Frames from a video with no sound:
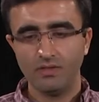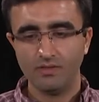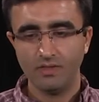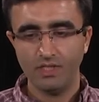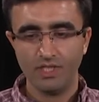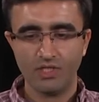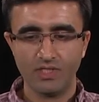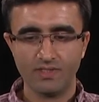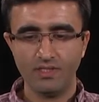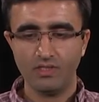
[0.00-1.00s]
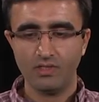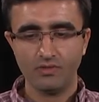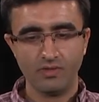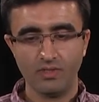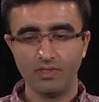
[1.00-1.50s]
EHR
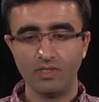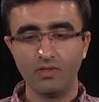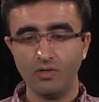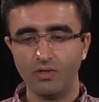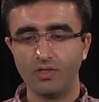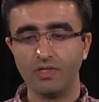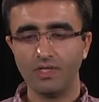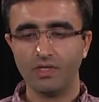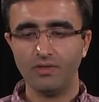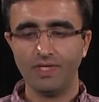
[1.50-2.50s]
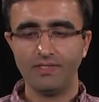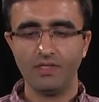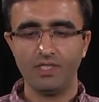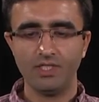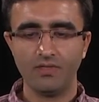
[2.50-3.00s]
signals on, or clinical data
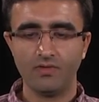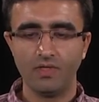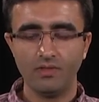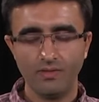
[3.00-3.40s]
in general.